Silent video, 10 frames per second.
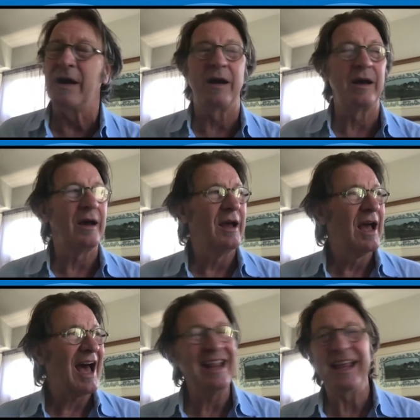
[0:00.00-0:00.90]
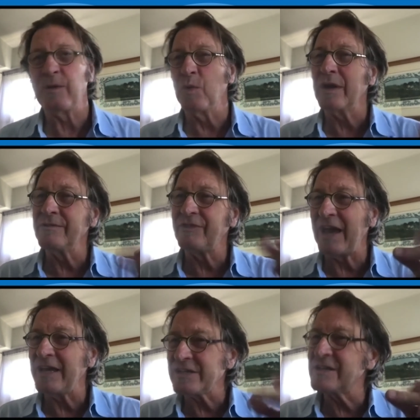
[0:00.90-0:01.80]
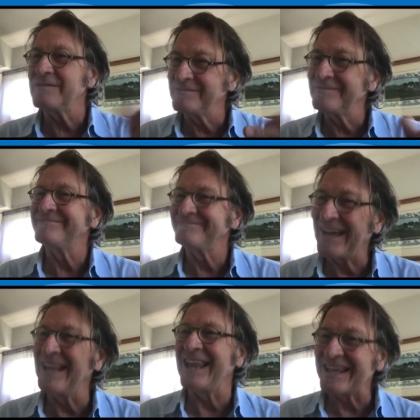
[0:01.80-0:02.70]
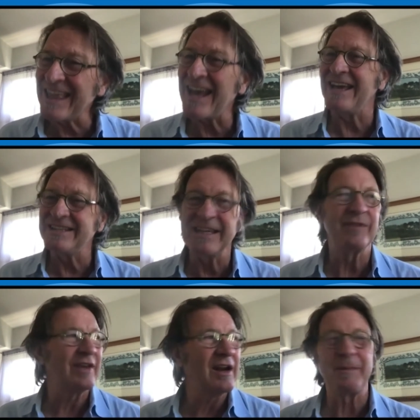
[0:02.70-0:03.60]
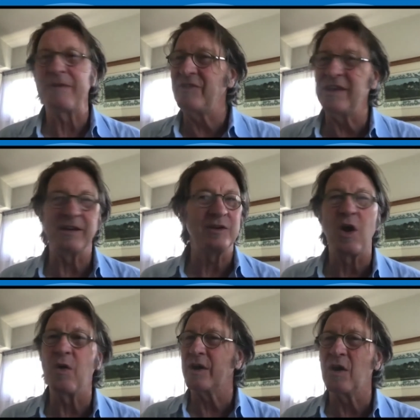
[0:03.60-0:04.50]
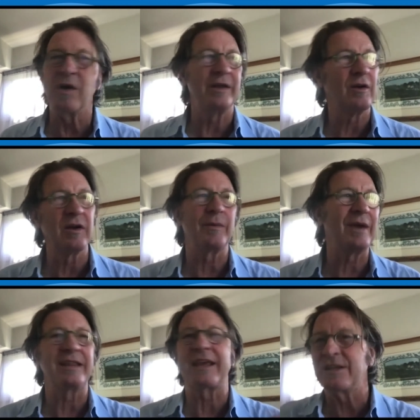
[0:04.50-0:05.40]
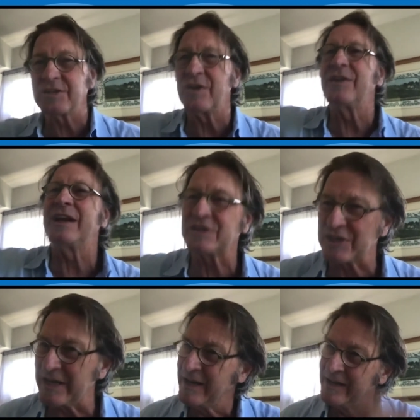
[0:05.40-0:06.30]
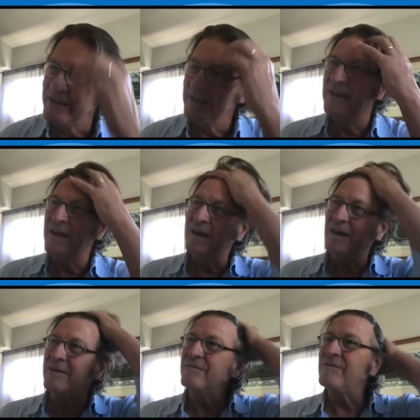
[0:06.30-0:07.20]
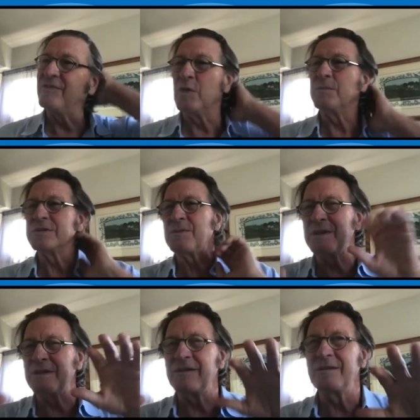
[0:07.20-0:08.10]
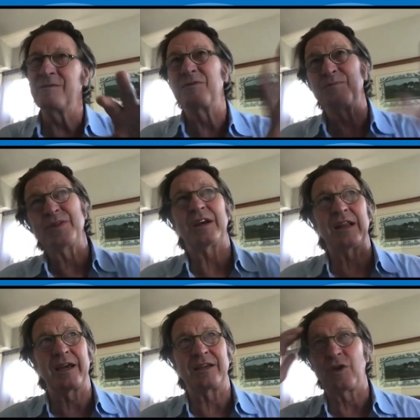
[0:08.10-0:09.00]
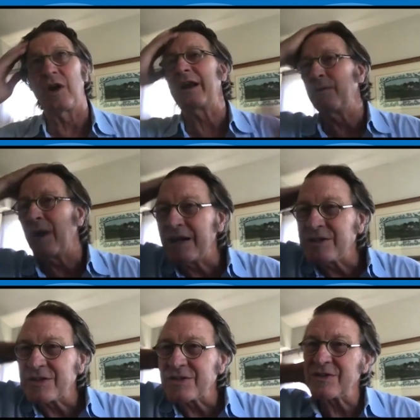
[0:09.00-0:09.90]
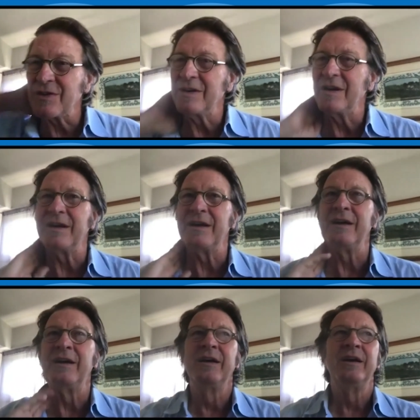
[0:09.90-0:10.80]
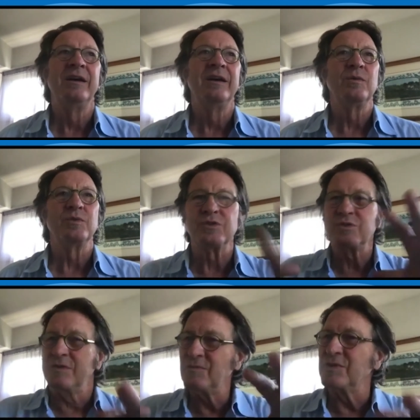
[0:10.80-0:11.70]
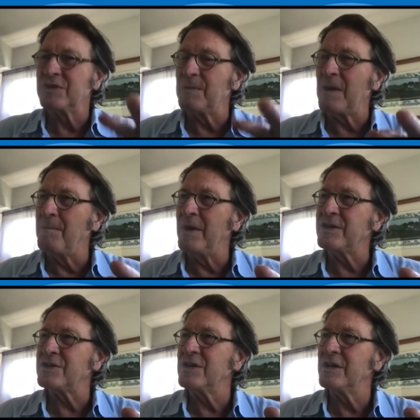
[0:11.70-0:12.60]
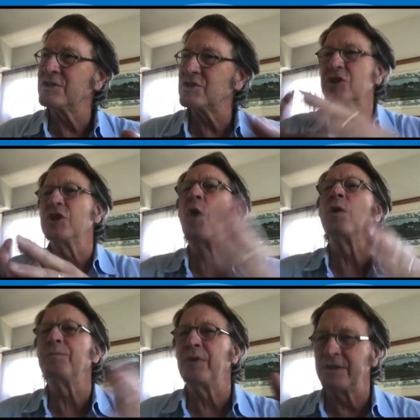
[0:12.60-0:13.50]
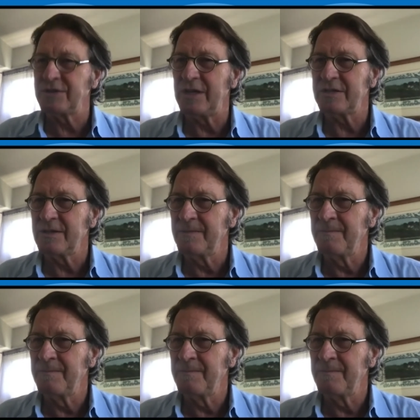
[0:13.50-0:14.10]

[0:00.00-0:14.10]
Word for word: Uh, I like working fast. I like that idea of getting on my feet and going and going. And okay, we got that. Let's go to the next scene. Yeah. Uh, film is a bit, particularly like Dark Knight Rises, uh, was was a, a, much slower process.